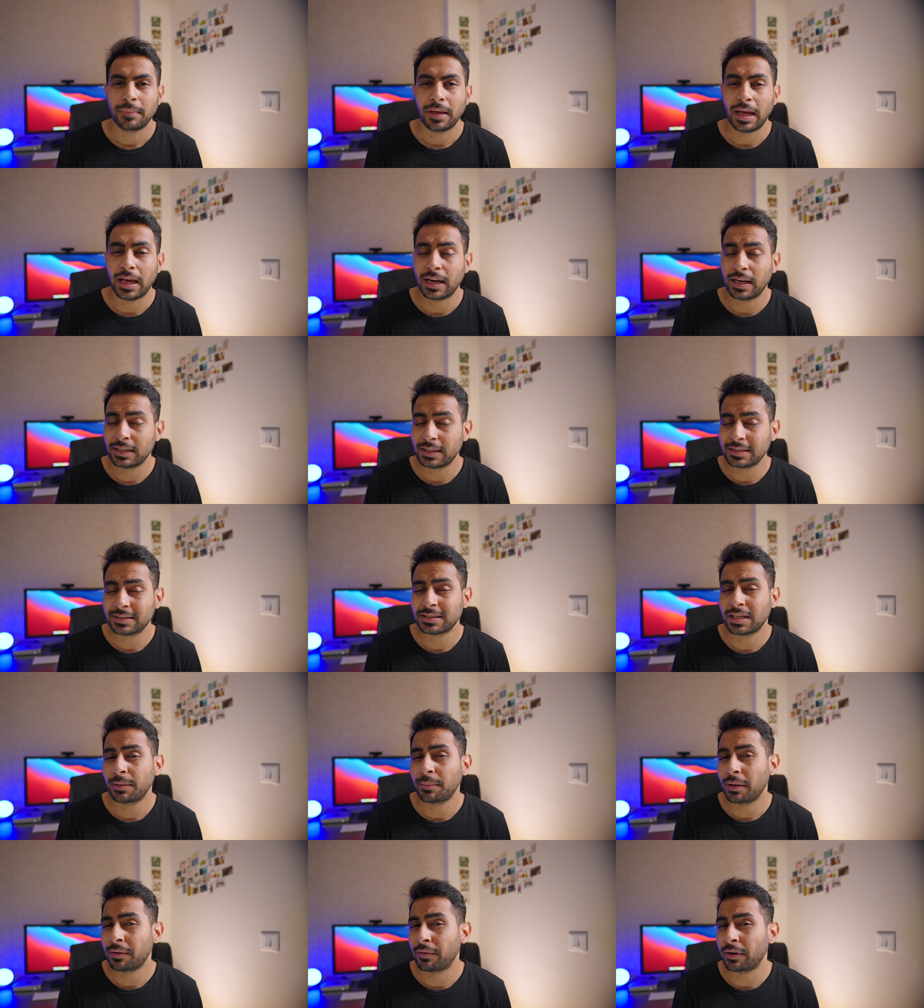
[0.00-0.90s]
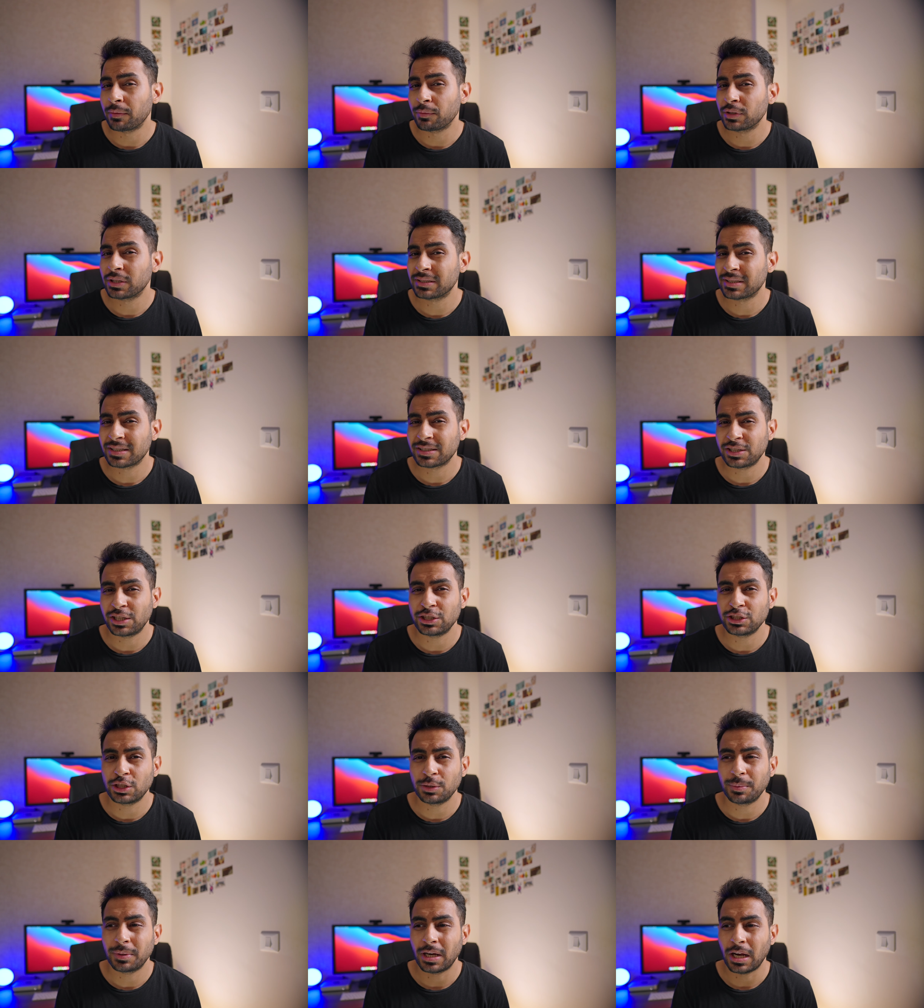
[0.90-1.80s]
and this time I went with a 16
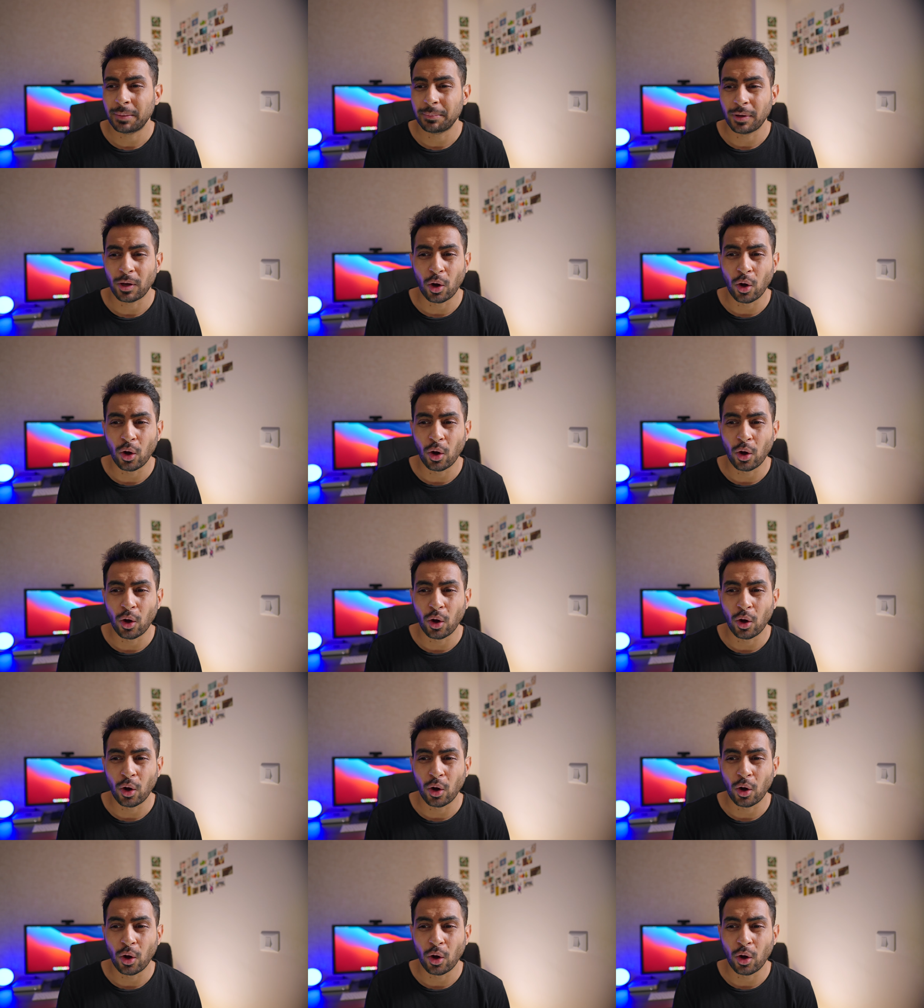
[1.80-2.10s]
GB RAM.